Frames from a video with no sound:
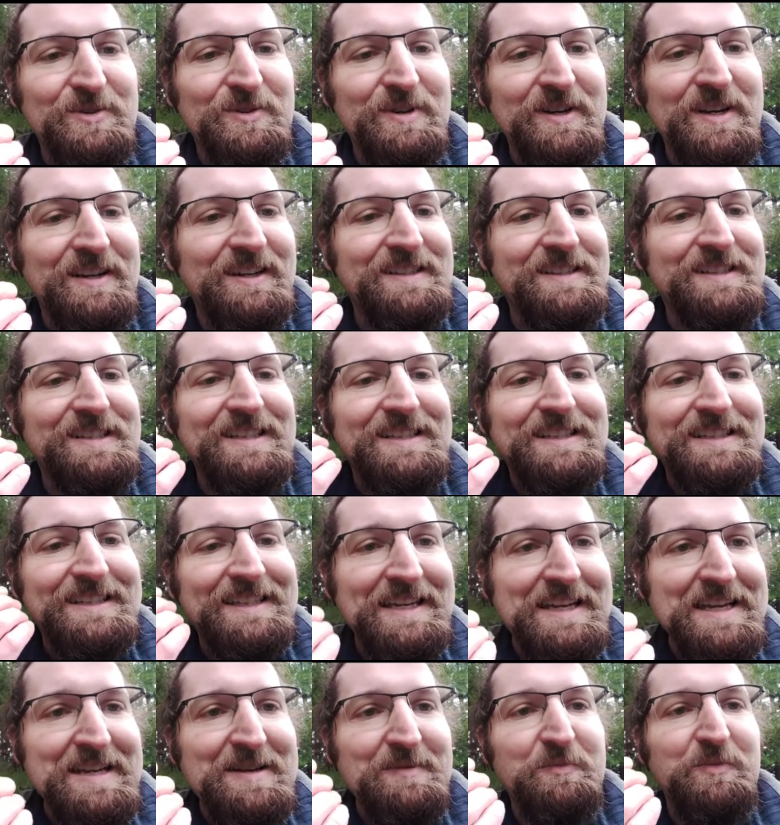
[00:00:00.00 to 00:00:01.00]
and it's the
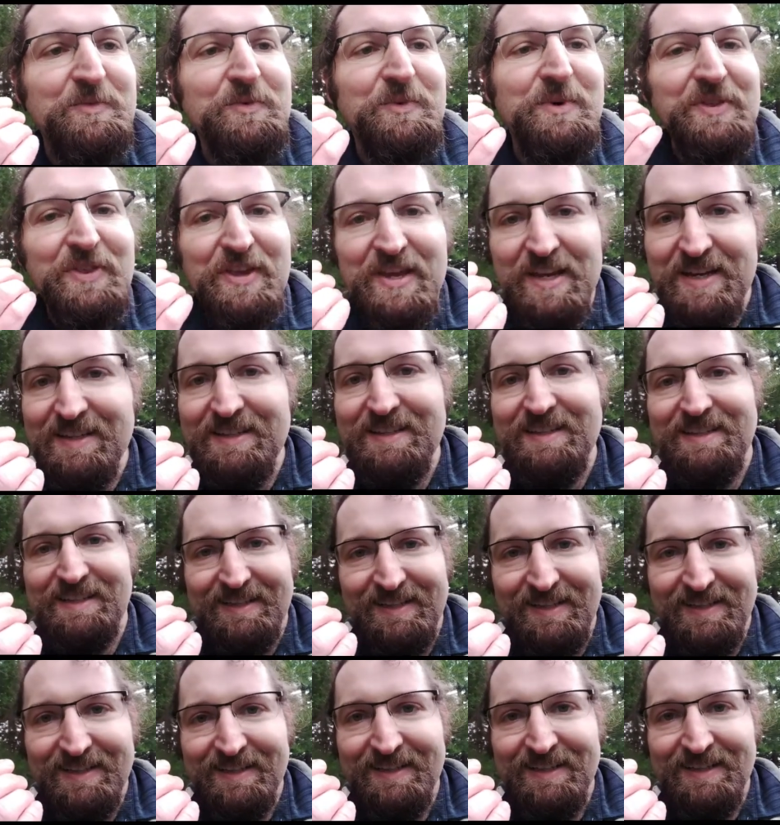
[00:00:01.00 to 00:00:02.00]
same with
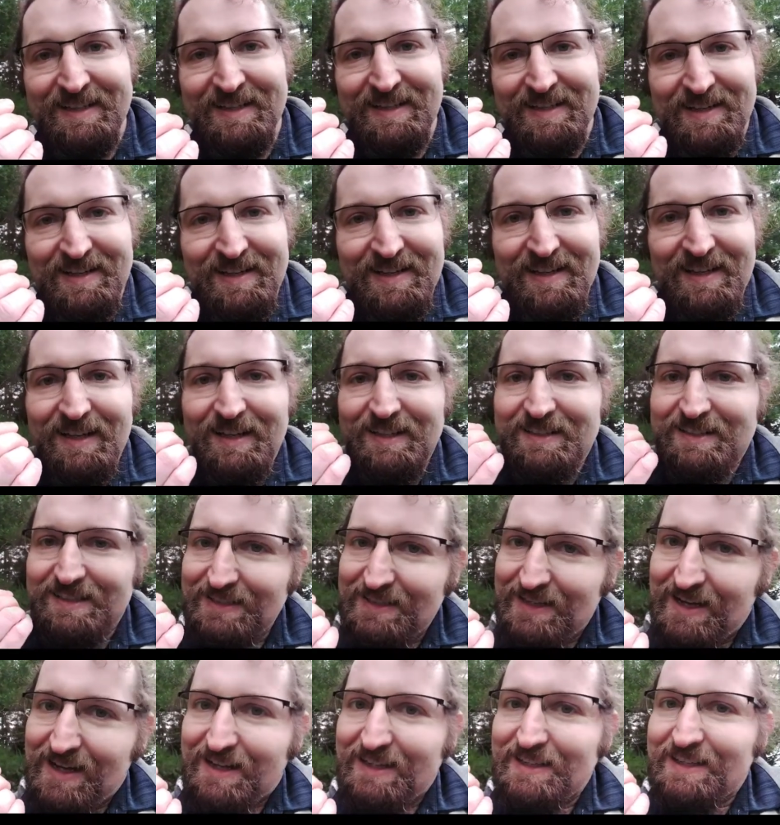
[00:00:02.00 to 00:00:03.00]
Hindi. It's
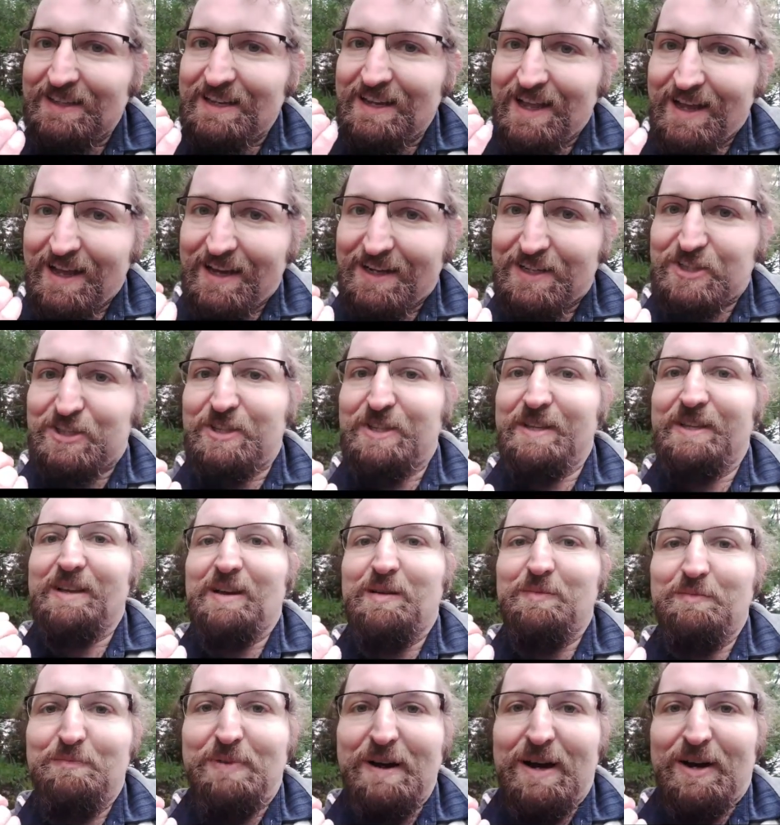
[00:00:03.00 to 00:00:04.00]
not actually
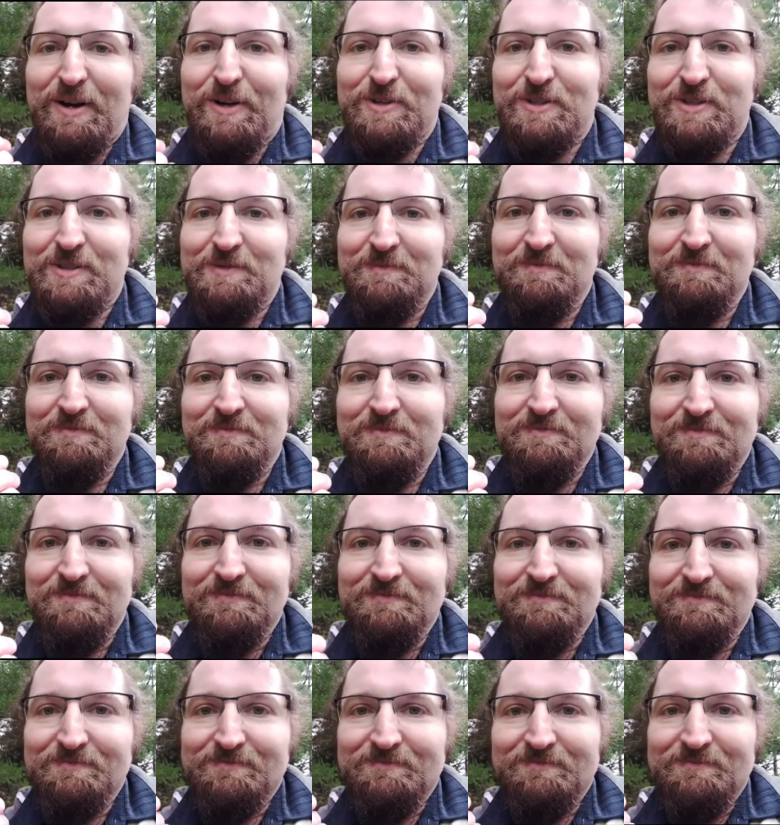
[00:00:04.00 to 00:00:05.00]
about
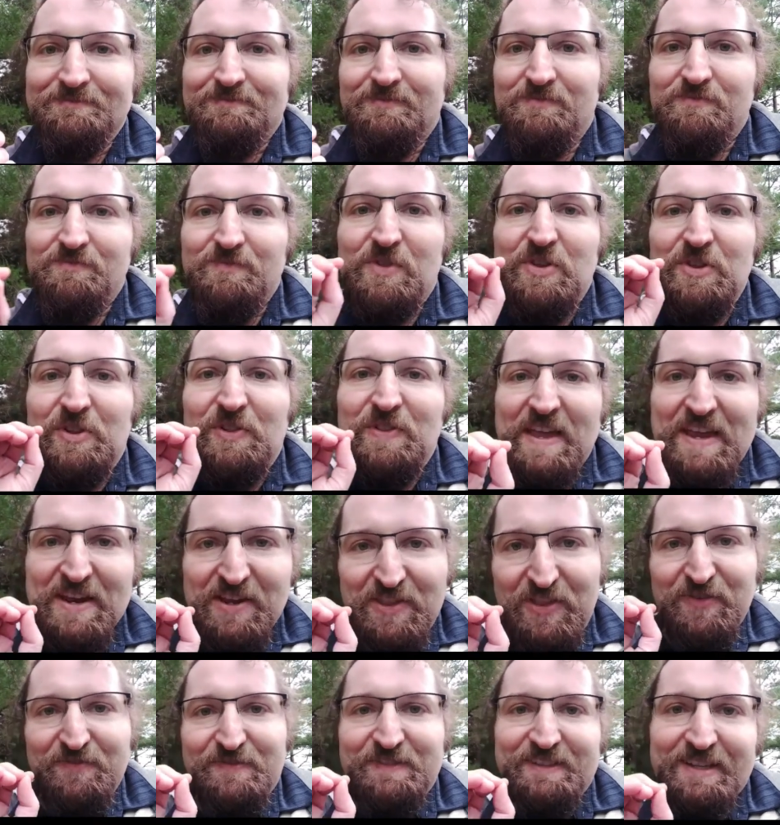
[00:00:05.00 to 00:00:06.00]
the
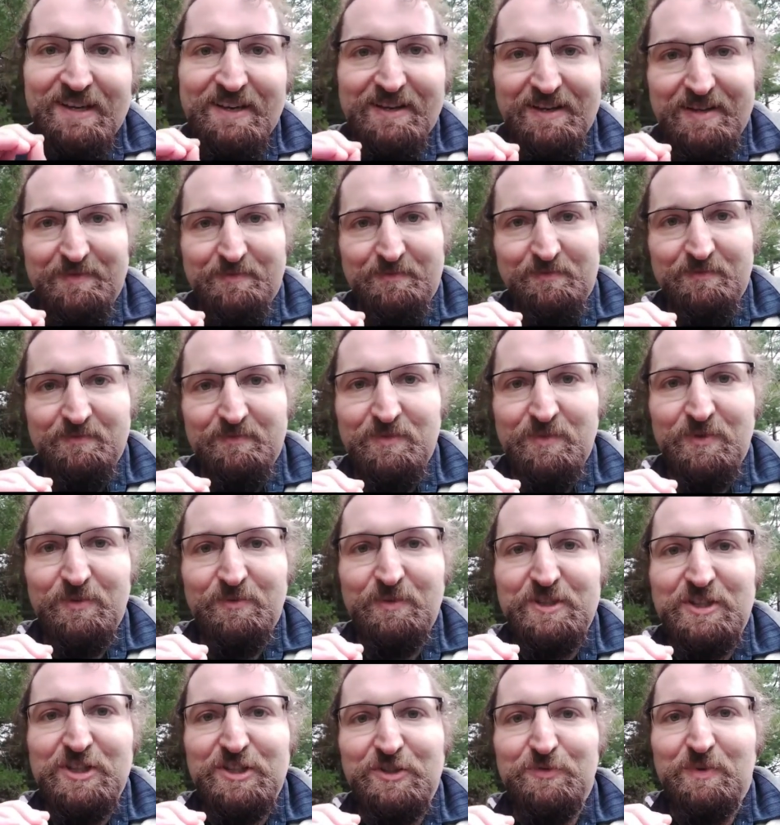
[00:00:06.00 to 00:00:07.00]
length of time,
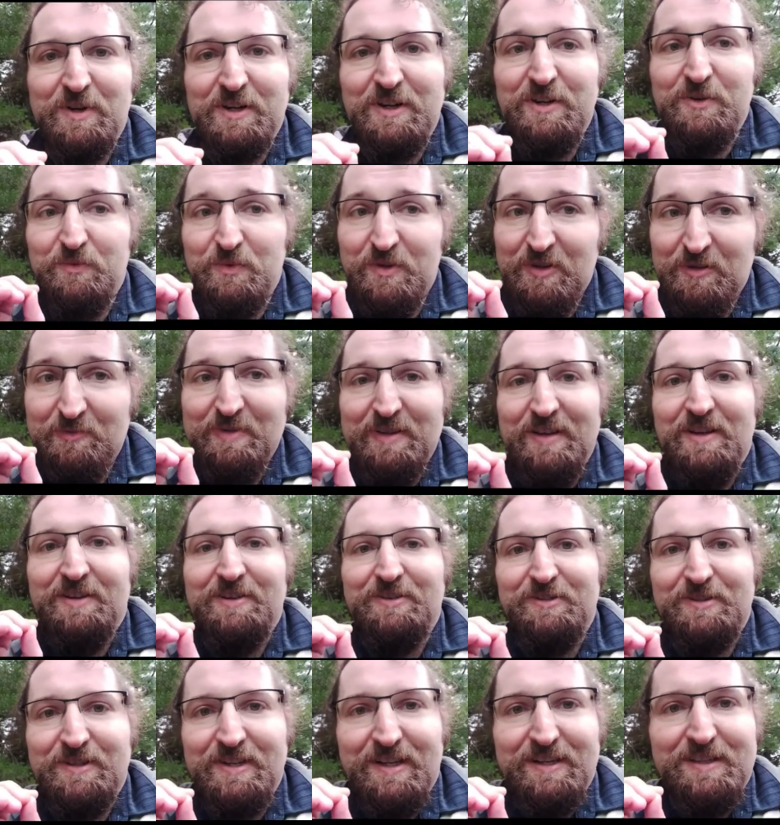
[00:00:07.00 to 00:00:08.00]
which is what it will be on
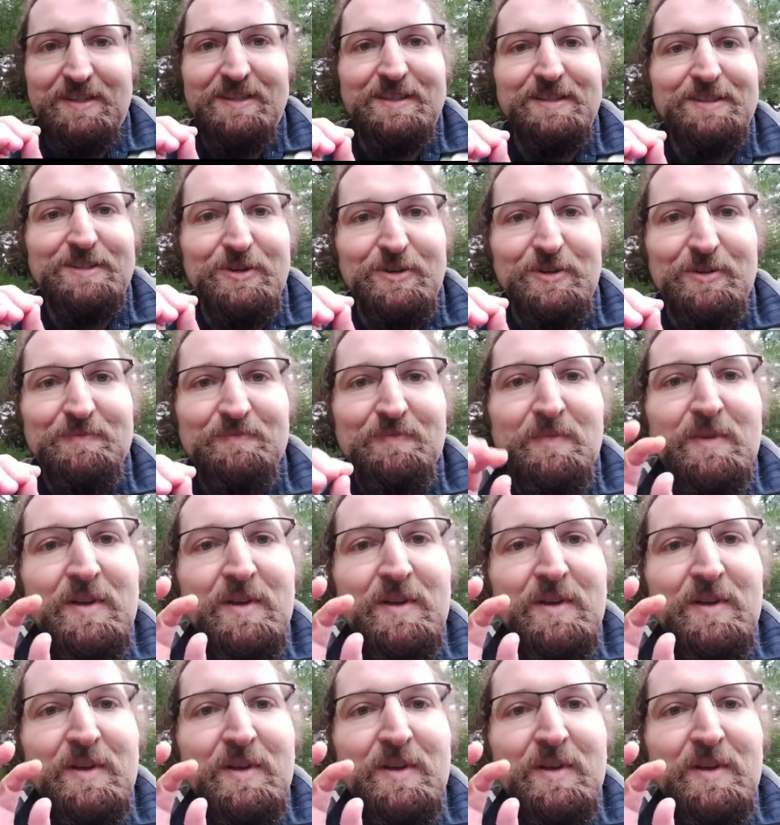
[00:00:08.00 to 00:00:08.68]
your test. So